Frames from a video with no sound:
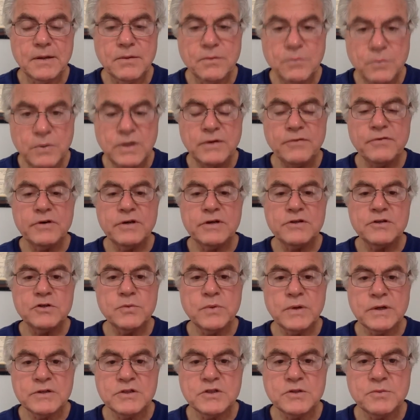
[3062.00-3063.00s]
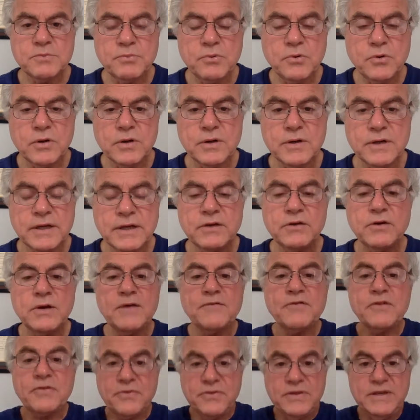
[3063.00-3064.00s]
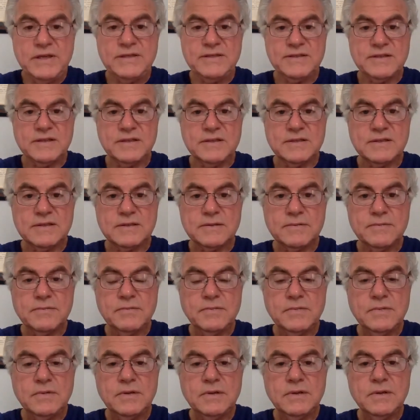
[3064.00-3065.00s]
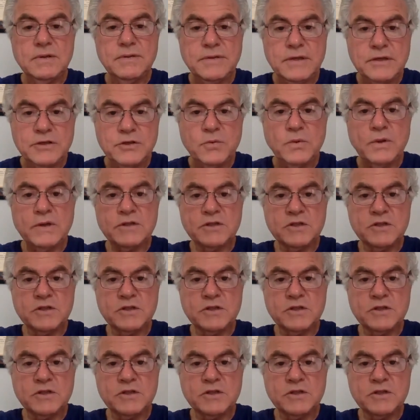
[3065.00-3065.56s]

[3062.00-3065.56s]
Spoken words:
whatever it is you want to support. Like you have a thesis that you want